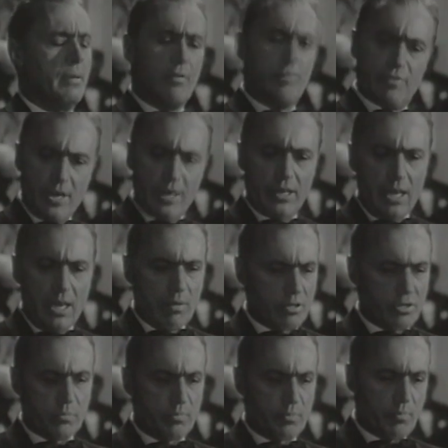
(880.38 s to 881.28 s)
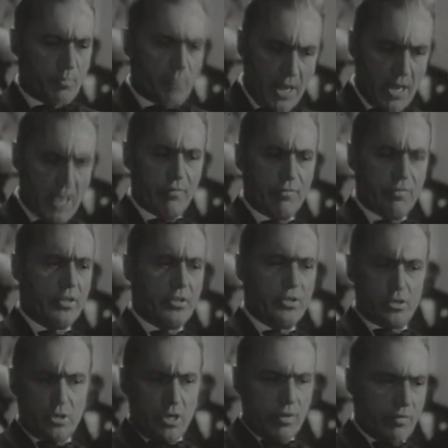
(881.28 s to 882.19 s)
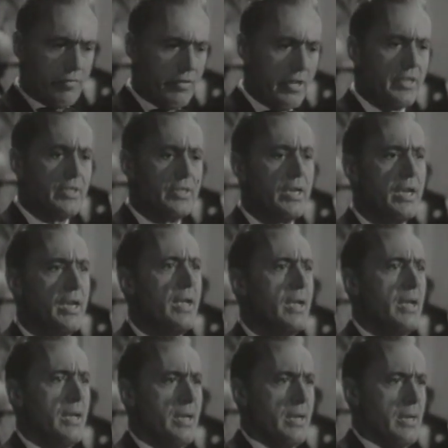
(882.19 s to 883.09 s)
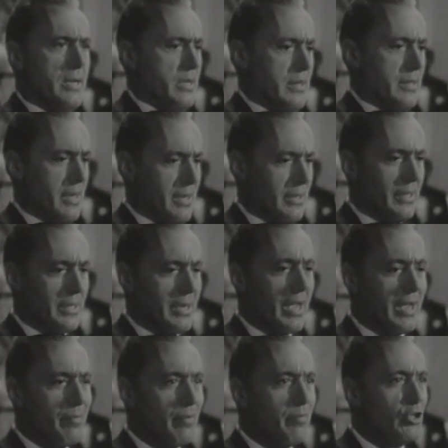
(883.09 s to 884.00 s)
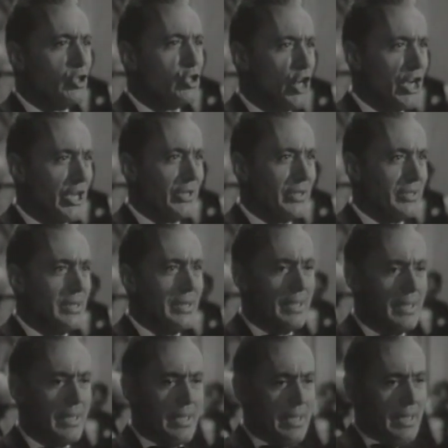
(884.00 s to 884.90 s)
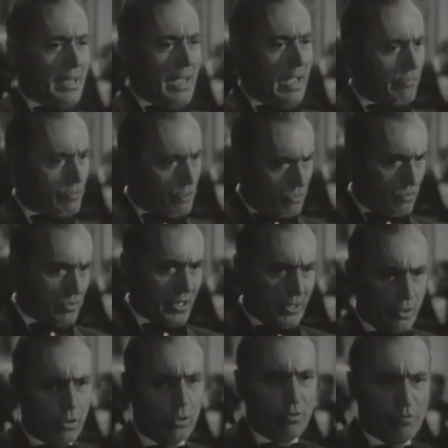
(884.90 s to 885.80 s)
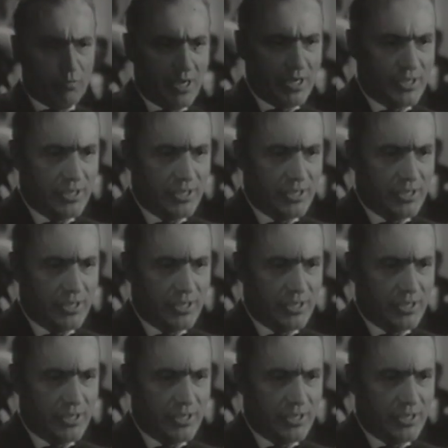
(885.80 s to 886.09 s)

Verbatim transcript: Well, frankly, I wasn't prepared for this turn of events. Can't deny I'm a bit shaken. I've got to take hold of